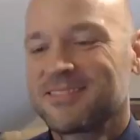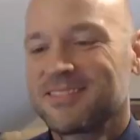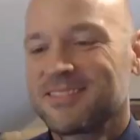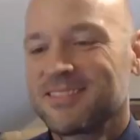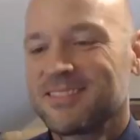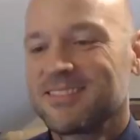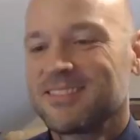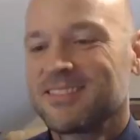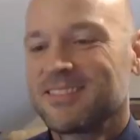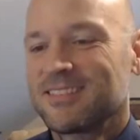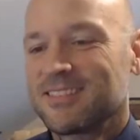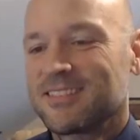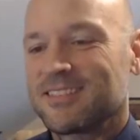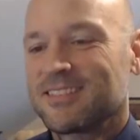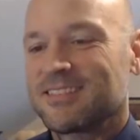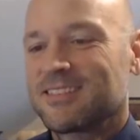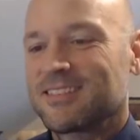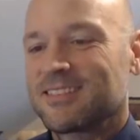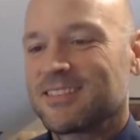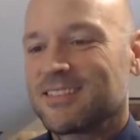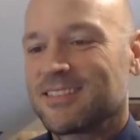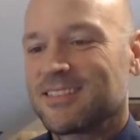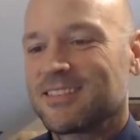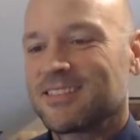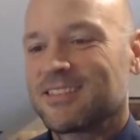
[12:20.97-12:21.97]
from
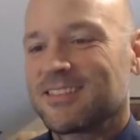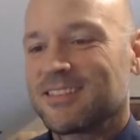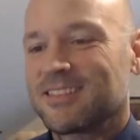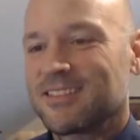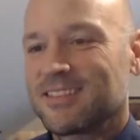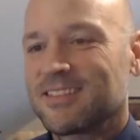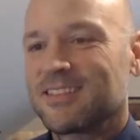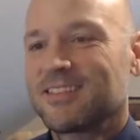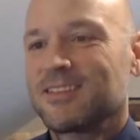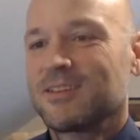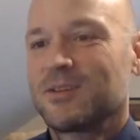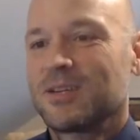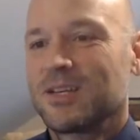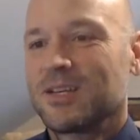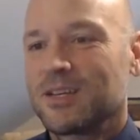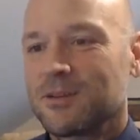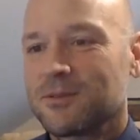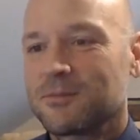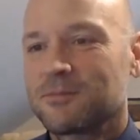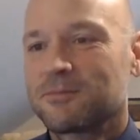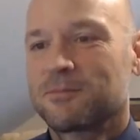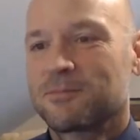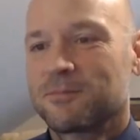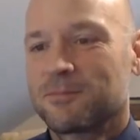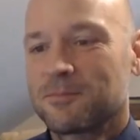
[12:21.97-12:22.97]
Clemson and one graduated
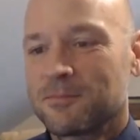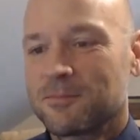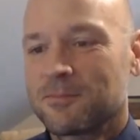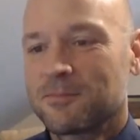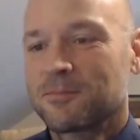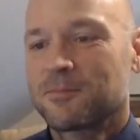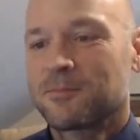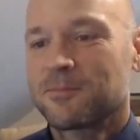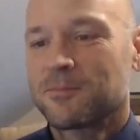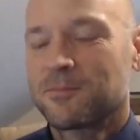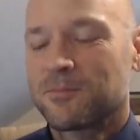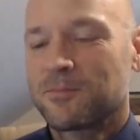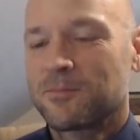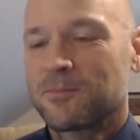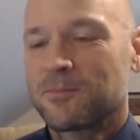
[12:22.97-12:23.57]
from the University of